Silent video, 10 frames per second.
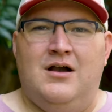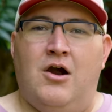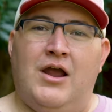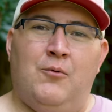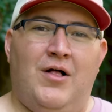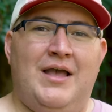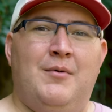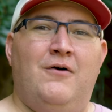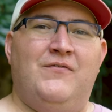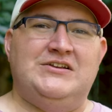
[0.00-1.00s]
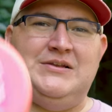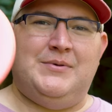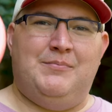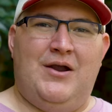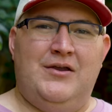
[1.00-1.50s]
All right, well, I am all finished up
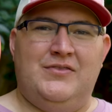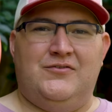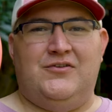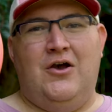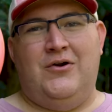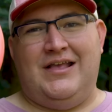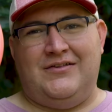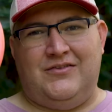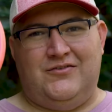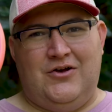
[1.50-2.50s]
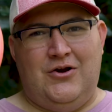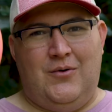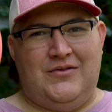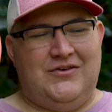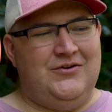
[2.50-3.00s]
comparing the zone against the zone
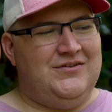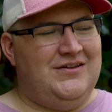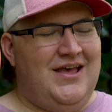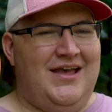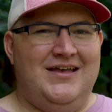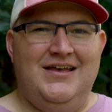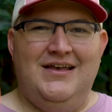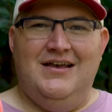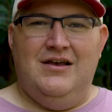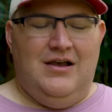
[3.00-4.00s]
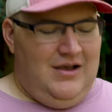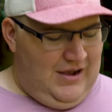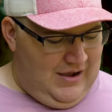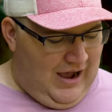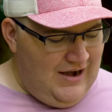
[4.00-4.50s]
OS here today.
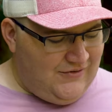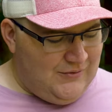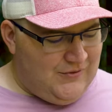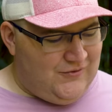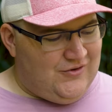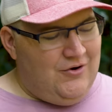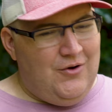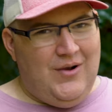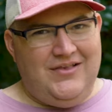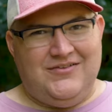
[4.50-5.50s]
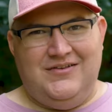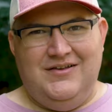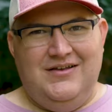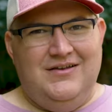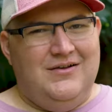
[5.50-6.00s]
Honestly, the Zone OS
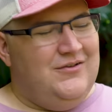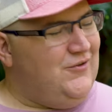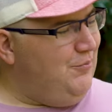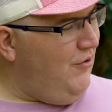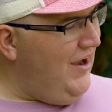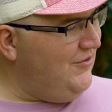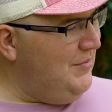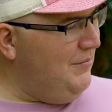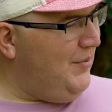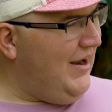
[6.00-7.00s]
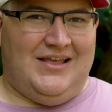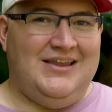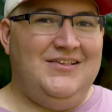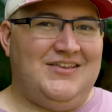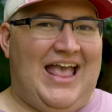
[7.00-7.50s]
surprised me a bit.
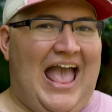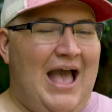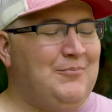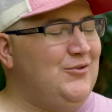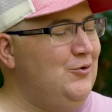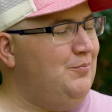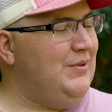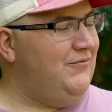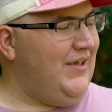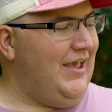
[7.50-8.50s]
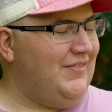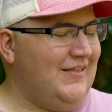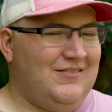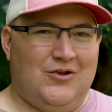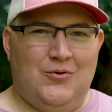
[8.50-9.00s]
It is an absolute beefcake.
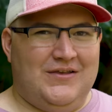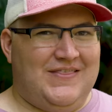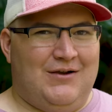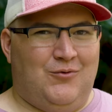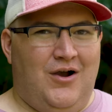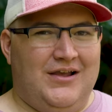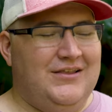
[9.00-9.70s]
Like, don't get that wrong.